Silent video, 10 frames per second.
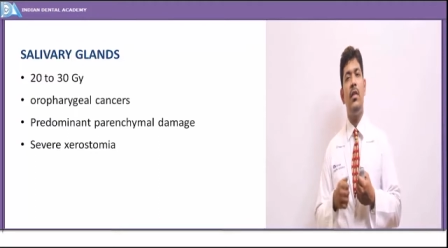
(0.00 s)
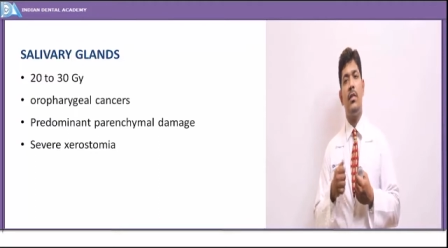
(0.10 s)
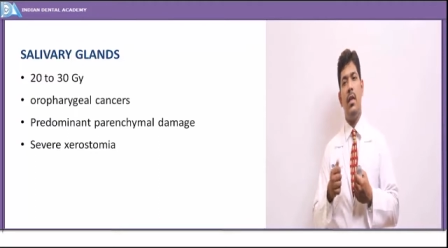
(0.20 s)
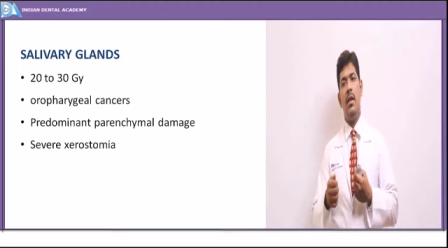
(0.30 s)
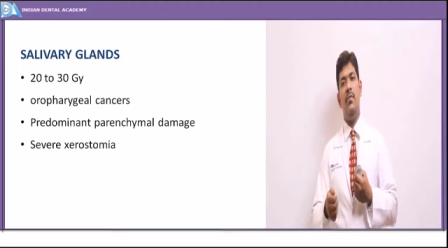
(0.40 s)
the
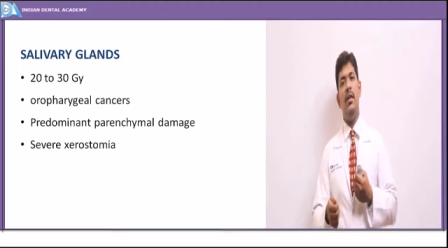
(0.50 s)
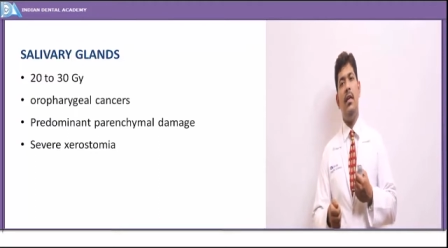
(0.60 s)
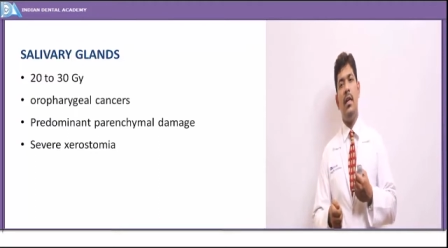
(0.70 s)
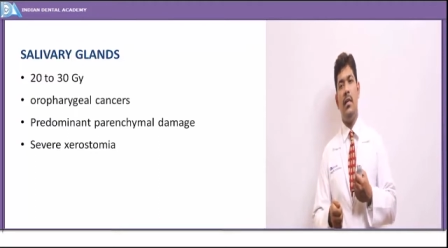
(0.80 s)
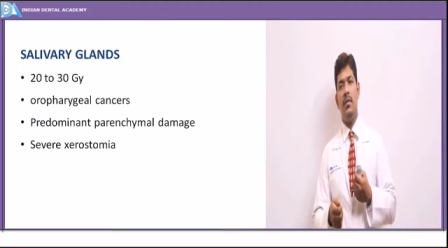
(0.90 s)
salivary
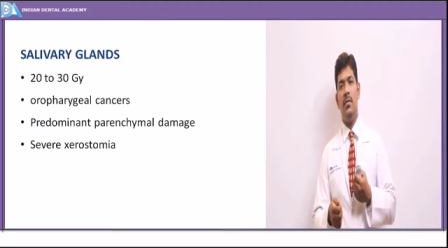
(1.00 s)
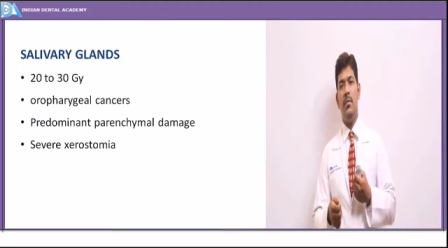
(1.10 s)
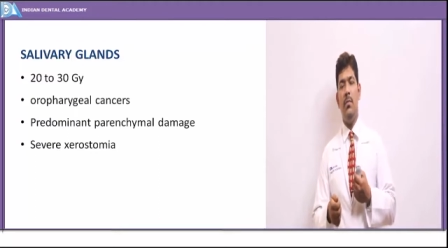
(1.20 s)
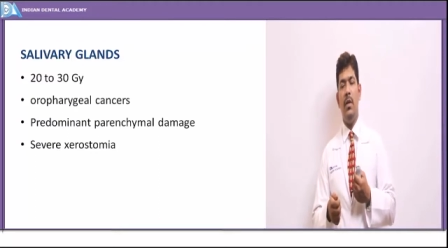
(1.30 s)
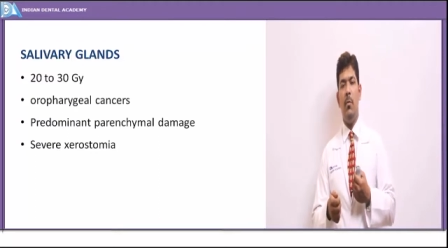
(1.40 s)
glands,
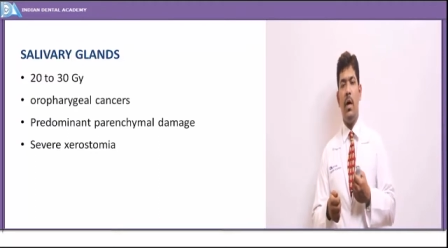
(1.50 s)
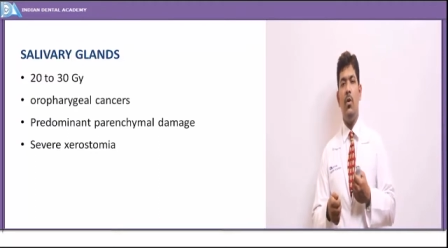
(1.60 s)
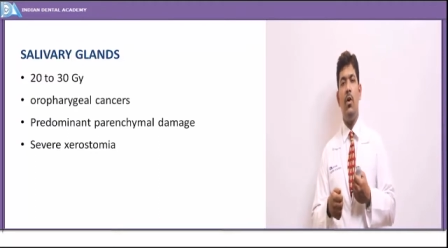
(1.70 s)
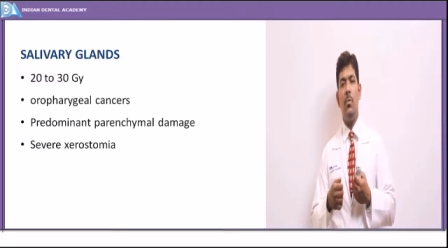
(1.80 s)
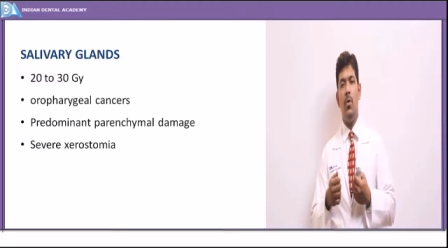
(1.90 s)
be
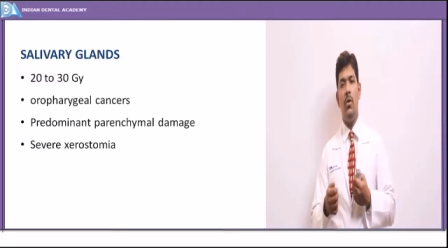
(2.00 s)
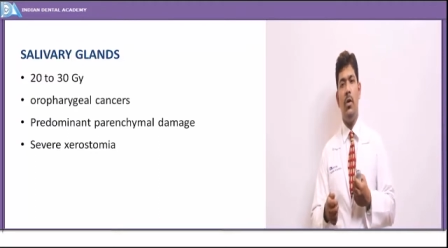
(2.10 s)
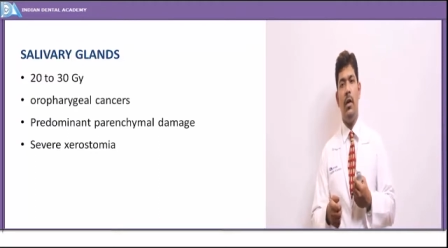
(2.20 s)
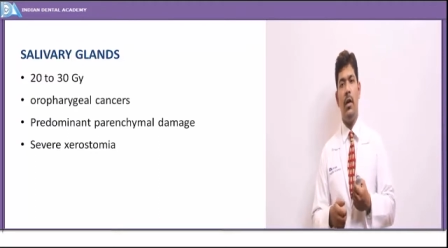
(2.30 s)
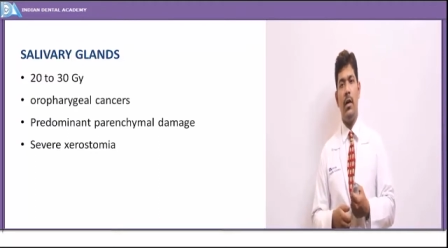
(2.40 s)
one or
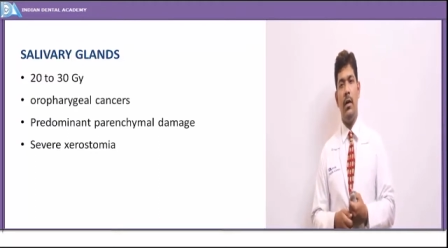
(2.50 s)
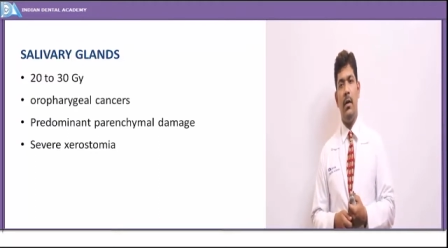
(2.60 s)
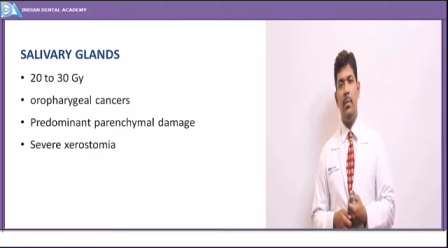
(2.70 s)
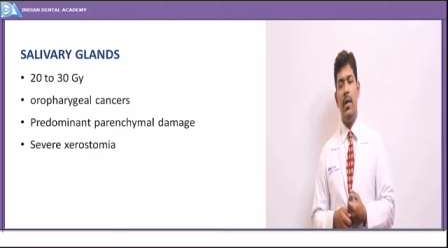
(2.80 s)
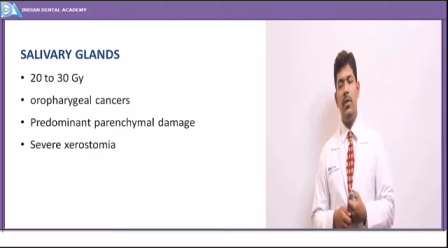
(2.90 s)

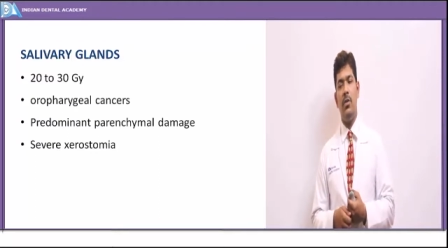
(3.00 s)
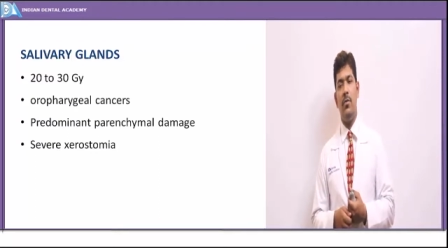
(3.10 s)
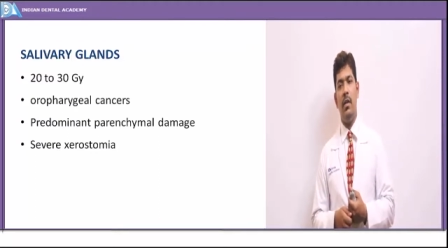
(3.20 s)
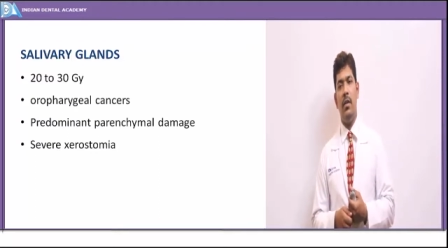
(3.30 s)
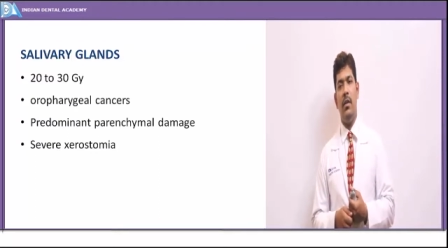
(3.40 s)
more pairs
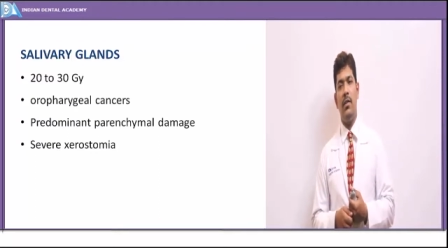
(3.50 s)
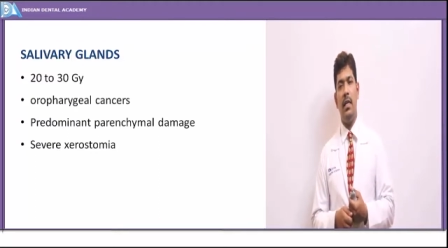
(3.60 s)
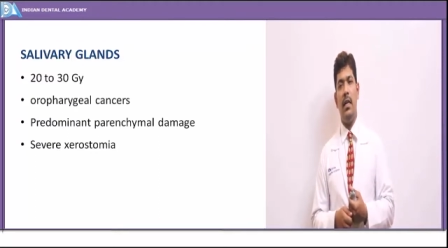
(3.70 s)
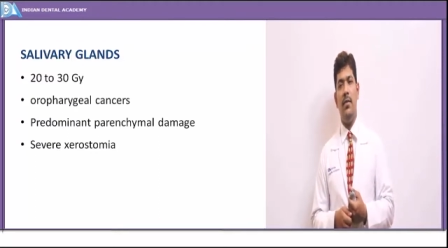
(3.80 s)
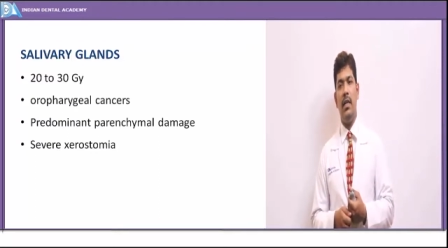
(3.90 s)
of in,
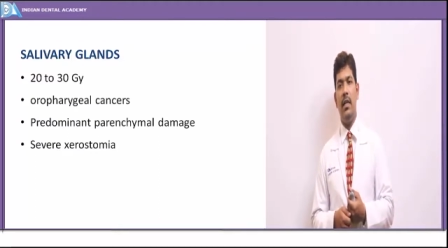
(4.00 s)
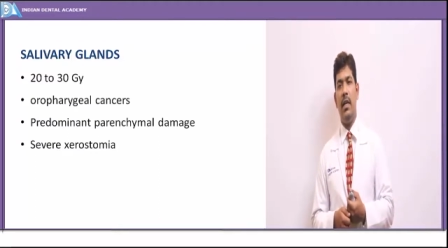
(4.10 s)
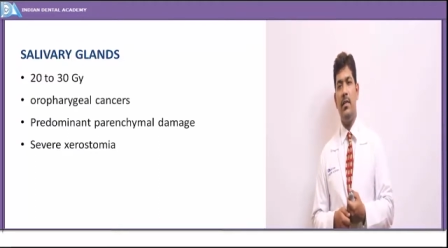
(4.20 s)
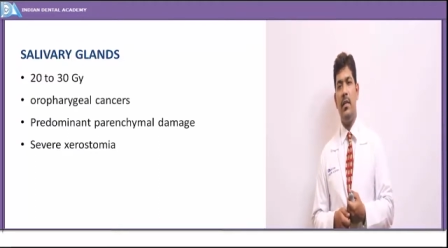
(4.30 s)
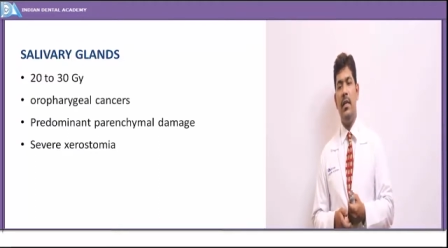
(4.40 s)
salivary
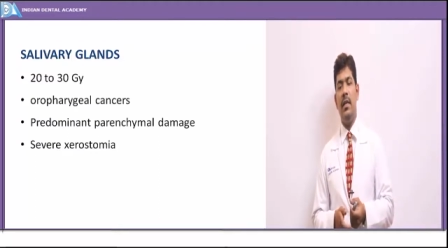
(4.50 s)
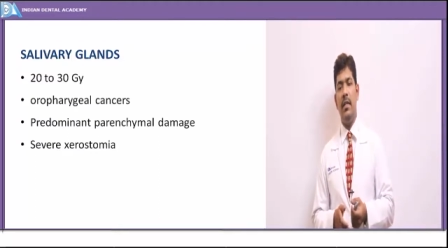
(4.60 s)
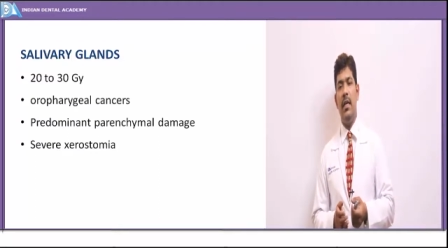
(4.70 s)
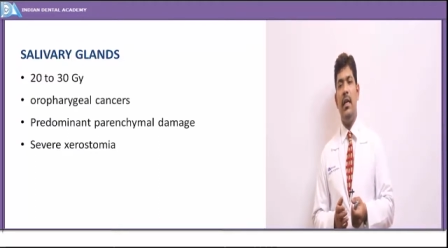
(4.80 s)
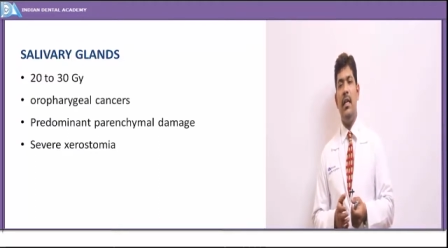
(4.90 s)
glands,
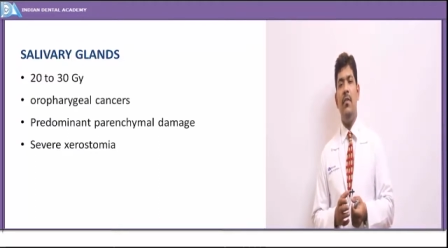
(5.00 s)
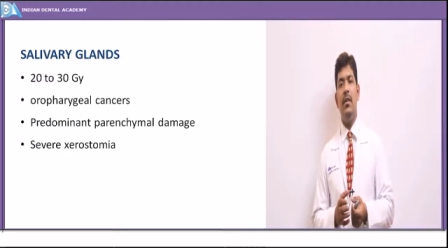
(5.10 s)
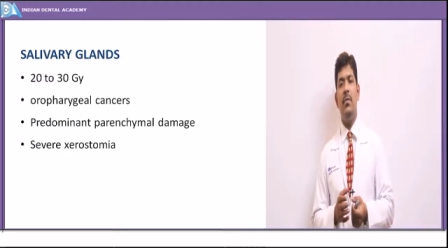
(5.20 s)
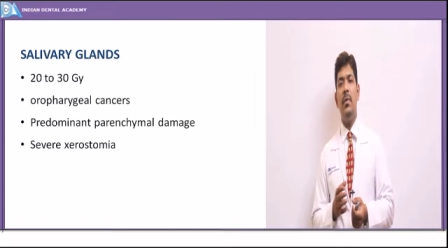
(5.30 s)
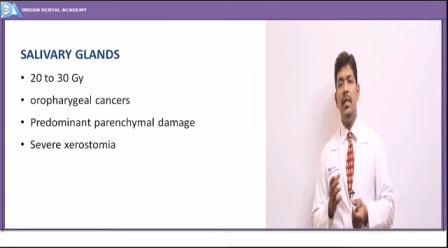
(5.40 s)
they
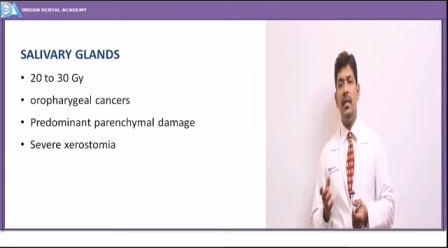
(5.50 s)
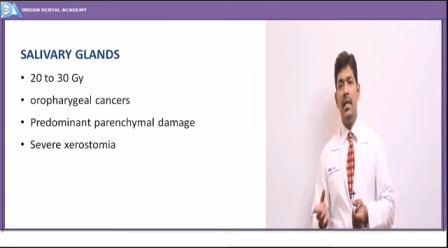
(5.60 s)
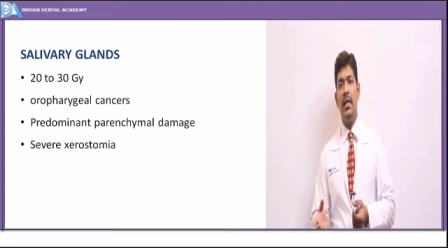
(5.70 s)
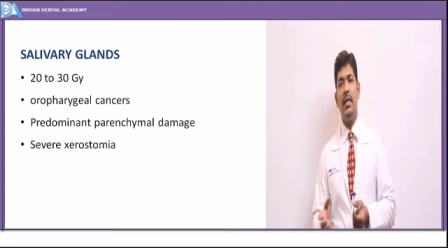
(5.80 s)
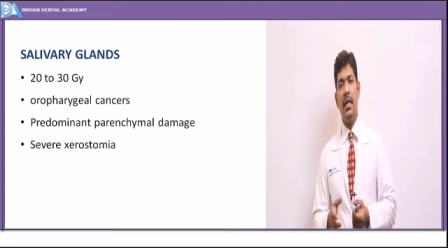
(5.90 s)
inevitably
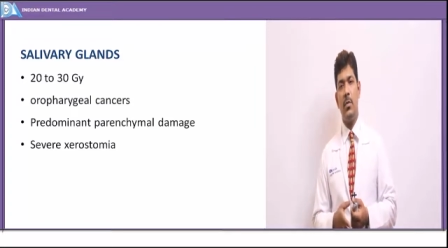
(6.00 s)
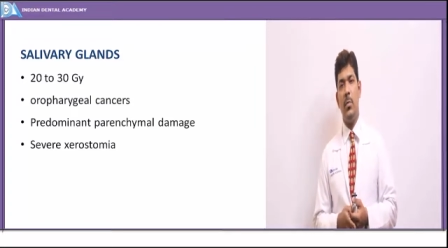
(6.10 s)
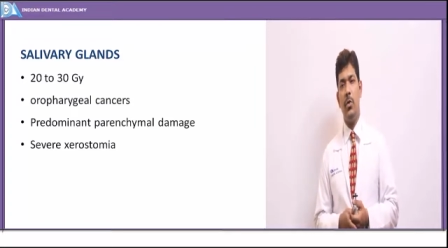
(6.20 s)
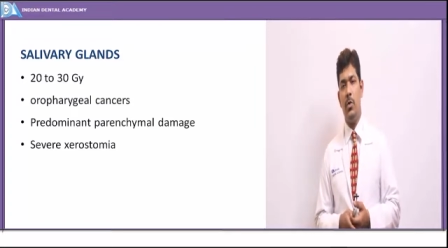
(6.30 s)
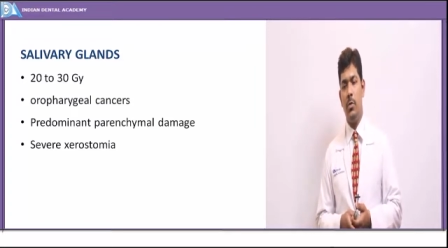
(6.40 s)
get
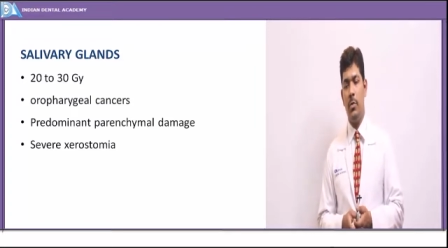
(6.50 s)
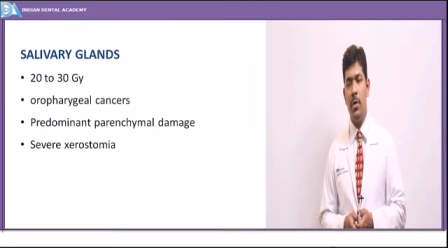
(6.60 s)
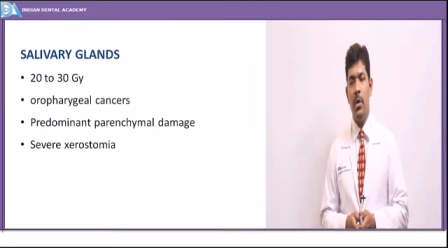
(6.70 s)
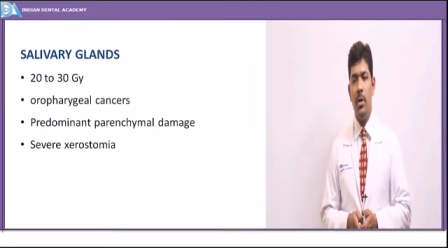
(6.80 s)
exposed to.